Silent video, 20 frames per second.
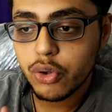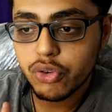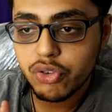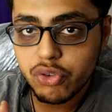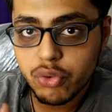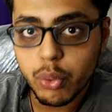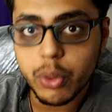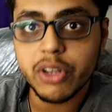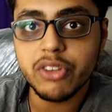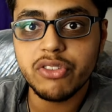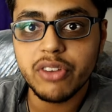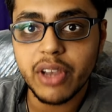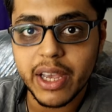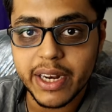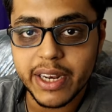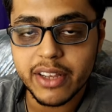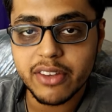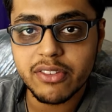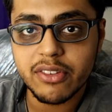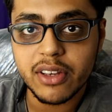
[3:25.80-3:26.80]
to switch
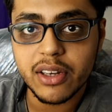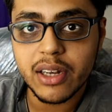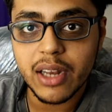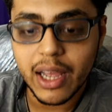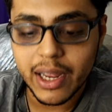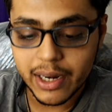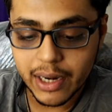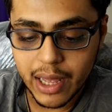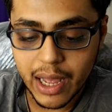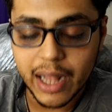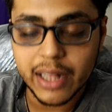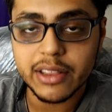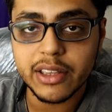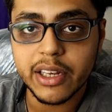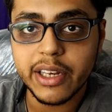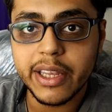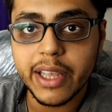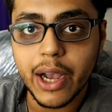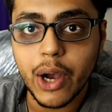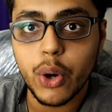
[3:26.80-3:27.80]
Eriksen and
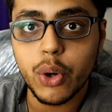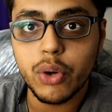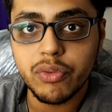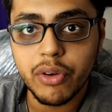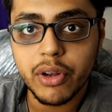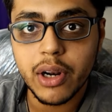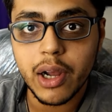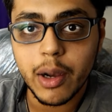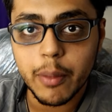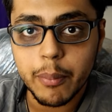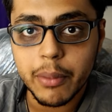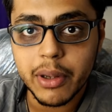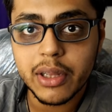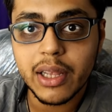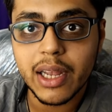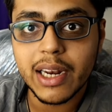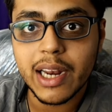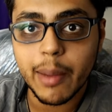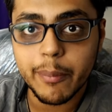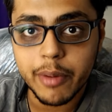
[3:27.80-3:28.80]
Anthony out for
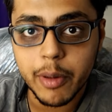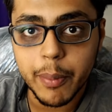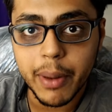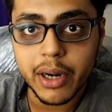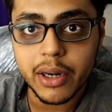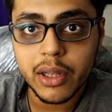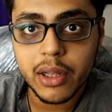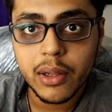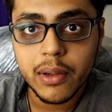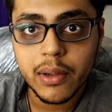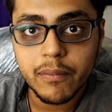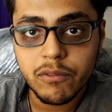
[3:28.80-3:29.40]
Ahmad and Amrabat,